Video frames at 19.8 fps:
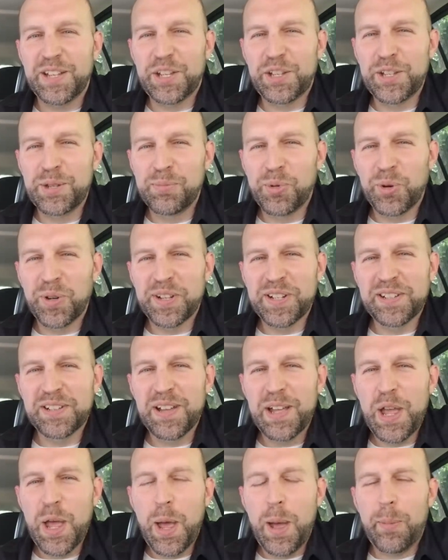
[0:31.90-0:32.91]
Good morning.
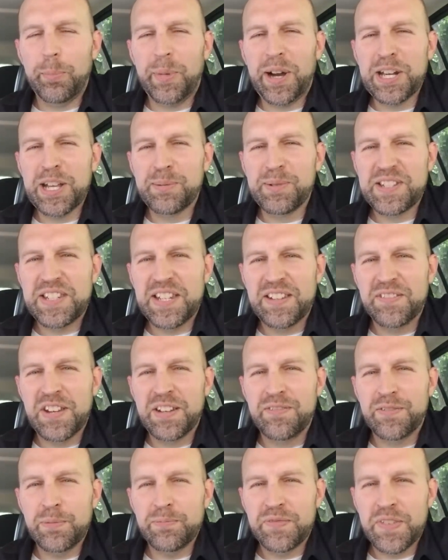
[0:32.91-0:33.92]
My name is
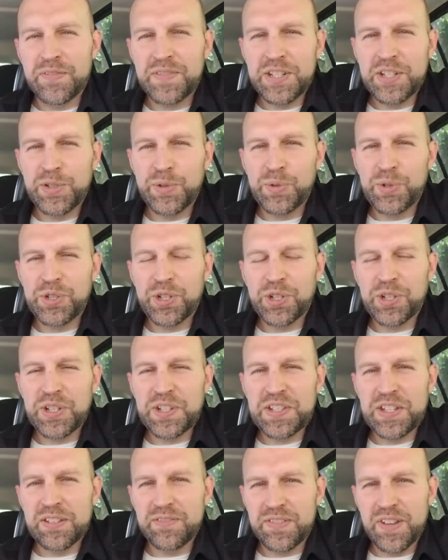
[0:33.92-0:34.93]
David from 52
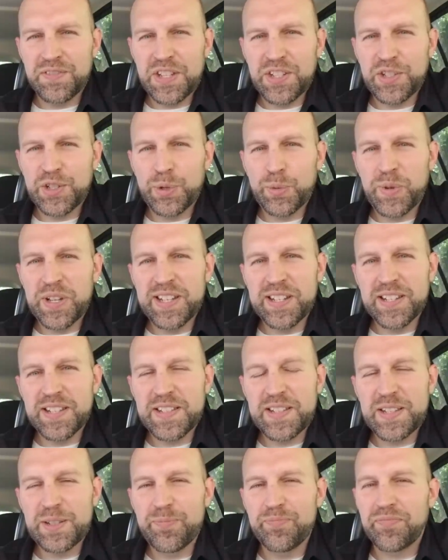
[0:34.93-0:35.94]
Churches in 52
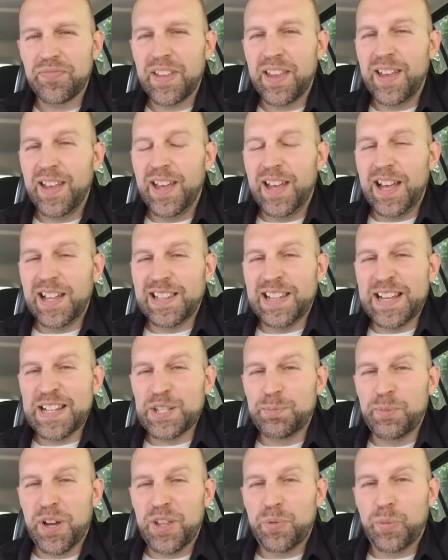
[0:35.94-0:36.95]
Weeks.
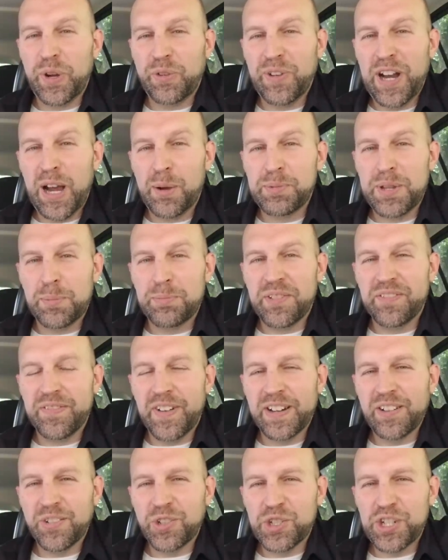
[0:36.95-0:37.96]
Last month, we wrapped up the
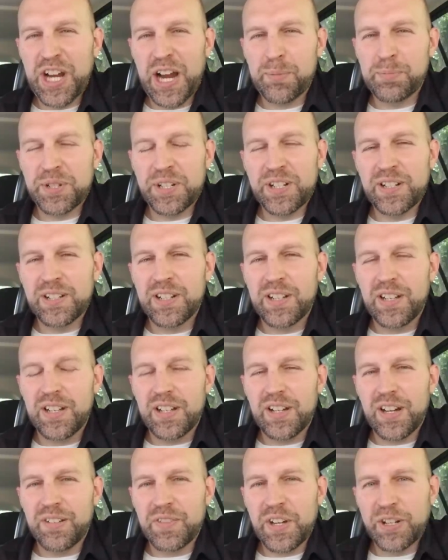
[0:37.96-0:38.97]
final chapter
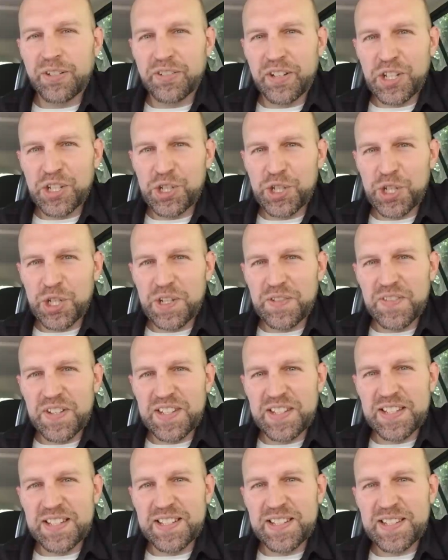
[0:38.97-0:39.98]
of yearly church
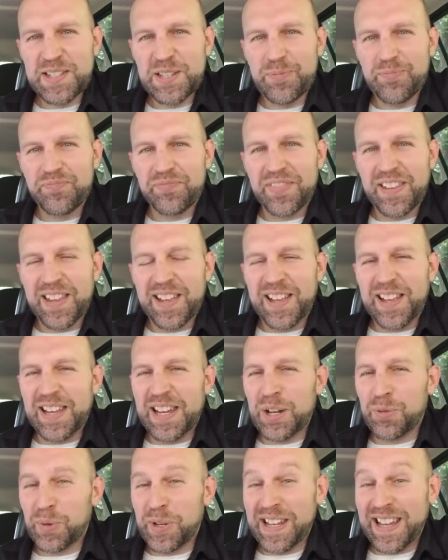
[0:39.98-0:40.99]
visits.
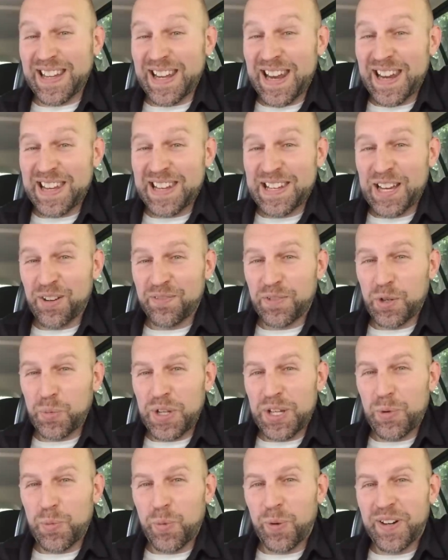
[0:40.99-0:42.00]
And when I headed out for
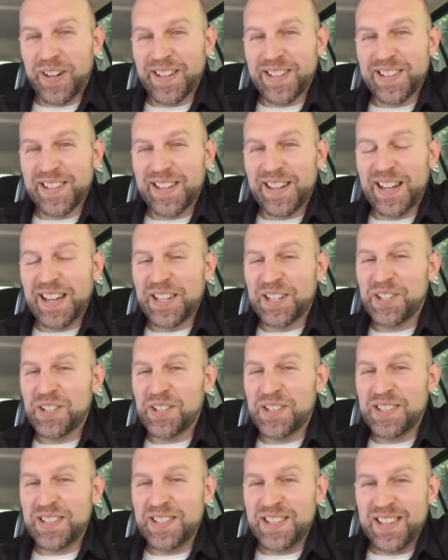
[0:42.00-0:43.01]
week one, I
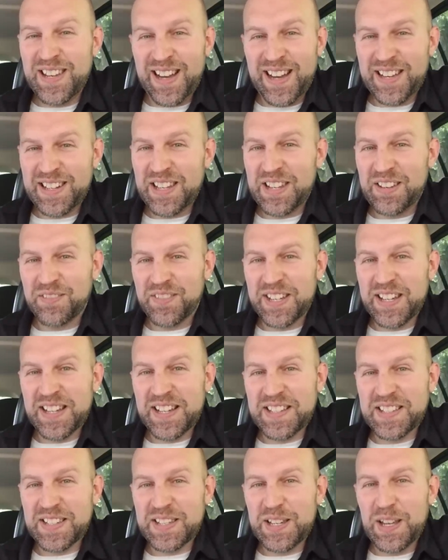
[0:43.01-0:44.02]
could not have
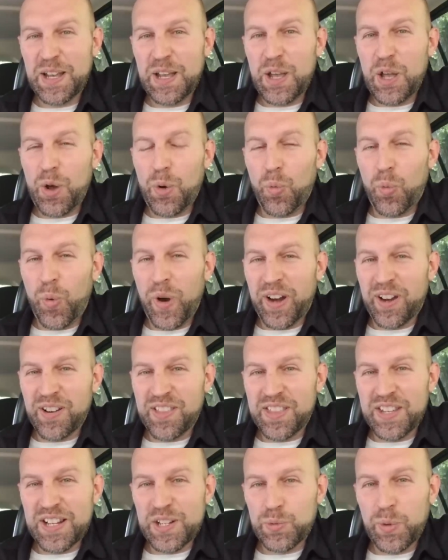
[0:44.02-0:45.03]
guessed where
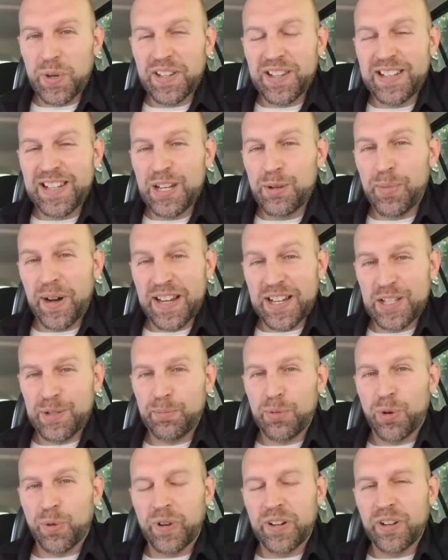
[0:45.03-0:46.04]
things would lead by
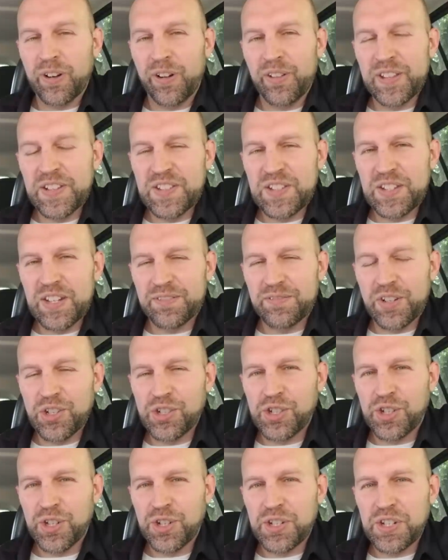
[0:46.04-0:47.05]
exploring all these
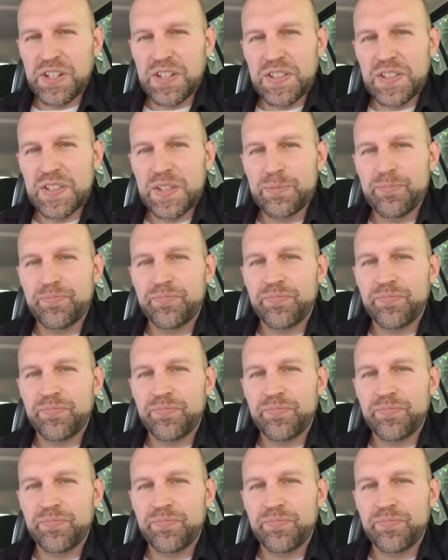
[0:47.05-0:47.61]
different churches.